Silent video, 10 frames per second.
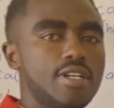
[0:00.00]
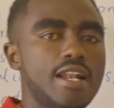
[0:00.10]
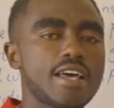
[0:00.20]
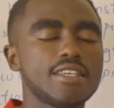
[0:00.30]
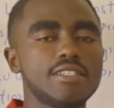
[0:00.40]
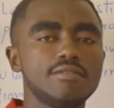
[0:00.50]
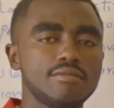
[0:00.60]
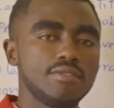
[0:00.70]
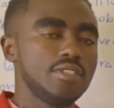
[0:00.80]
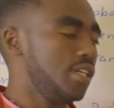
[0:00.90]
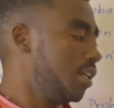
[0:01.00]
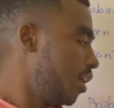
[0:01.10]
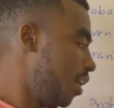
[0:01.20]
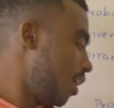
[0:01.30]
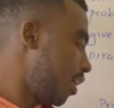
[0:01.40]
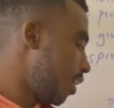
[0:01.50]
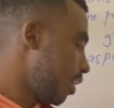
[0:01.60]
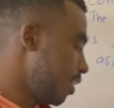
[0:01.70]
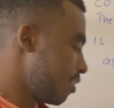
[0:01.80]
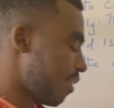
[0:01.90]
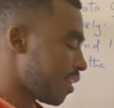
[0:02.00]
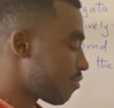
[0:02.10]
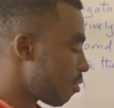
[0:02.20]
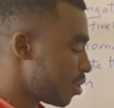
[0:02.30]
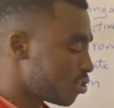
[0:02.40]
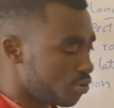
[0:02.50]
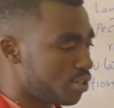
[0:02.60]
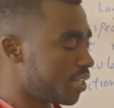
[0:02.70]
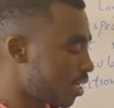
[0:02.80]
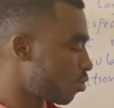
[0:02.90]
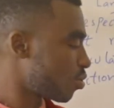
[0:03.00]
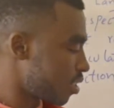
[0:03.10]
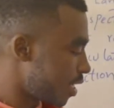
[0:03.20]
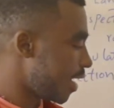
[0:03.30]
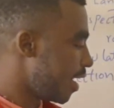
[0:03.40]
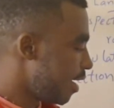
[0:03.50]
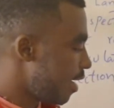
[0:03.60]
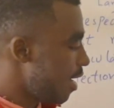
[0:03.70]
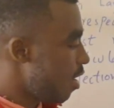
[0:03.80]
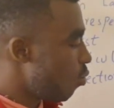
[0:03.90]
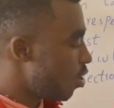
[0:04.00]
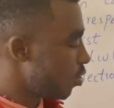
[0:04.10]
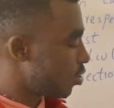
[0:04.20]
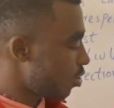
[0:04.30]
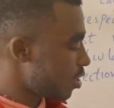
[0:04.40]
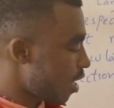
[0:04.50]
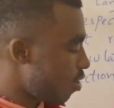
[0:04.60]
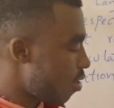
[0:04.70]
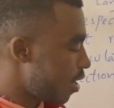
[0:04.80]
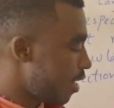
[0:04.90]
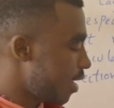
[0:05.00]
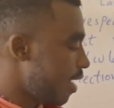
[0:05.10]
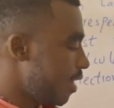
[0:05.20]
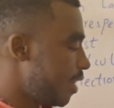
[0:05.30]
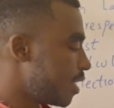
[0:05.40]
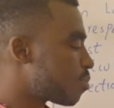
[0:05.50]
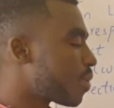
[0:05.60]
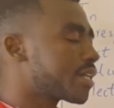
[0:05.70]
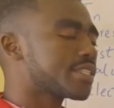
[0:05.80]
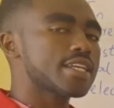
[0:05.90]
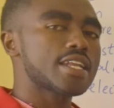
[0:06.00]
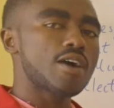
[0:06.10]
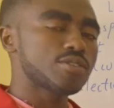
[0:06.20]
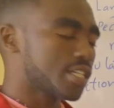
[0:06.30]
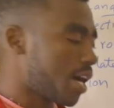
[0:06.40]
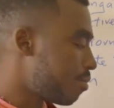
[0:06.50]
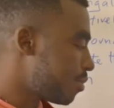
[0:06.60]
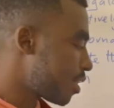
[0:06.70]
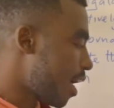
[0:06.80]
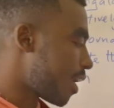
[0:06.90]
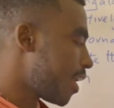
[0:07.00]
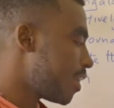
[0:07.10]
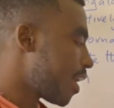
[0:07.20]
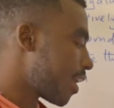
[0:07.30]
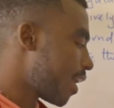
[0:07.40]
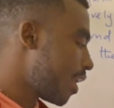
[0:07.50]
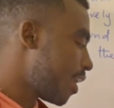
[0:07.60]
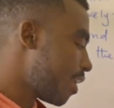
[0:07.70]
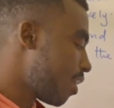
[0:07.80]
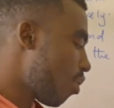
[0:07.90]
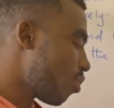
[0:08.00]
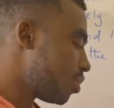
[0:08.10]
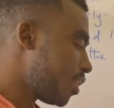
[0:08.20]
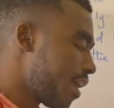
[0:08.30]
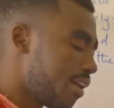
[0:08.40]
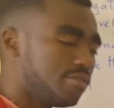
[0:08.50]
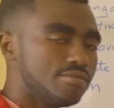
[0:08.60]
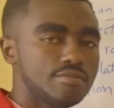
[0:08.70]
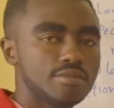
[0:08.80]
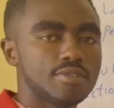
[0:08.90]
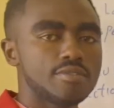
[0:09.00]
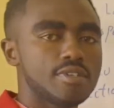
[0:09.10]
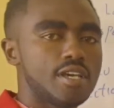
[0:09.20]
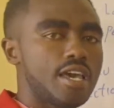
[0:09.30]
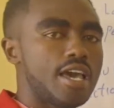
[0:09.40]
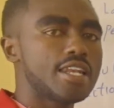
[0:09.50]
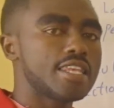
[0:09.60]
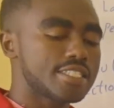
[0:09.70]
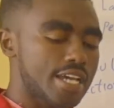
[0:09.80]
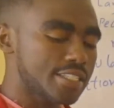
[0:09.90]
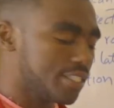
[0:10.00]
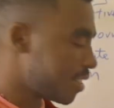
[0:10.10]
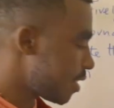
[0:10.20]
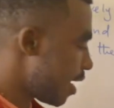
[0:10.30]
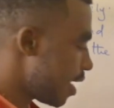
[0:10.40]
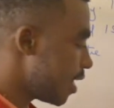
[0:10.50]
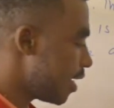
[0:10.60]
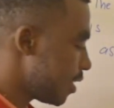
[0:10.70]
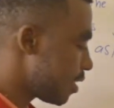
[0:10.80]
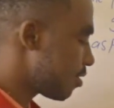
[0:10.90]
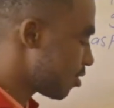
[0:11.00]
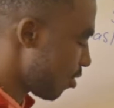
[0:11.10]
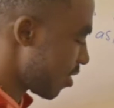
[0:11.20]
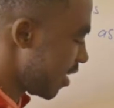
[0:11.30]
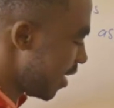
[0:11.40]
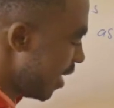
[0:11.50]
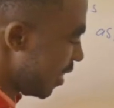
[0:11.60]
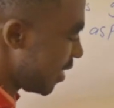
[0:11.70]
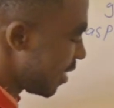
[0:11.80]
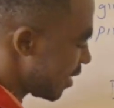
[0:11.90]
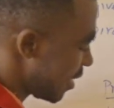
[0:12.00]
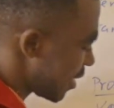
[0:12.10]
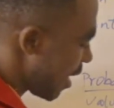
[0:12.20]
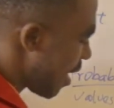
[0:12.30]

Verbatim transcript: Nothing uh, is further from the truth. That's what we say. When you toss a coin, the expected outcomes are either head or tail and the chances uh, the sorry the chances